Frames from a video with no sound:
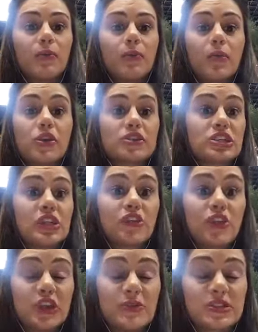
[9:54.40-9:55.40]
herself
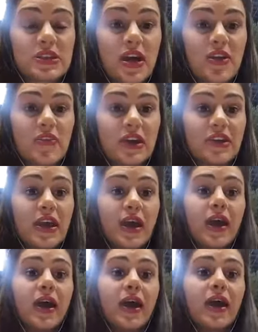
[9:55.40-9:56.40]
or himself that
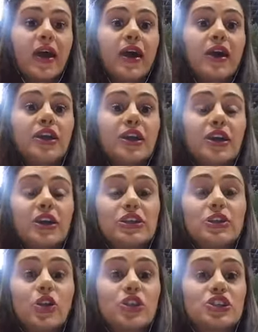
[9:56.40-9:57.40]

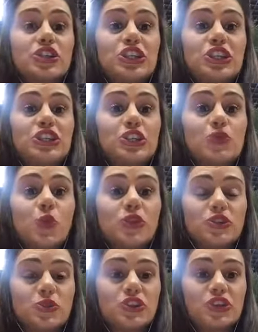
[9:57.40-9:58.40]
he or she just
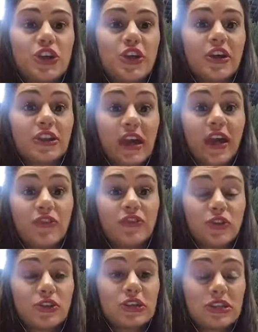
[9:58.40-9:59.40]
wants to share. And I have noticed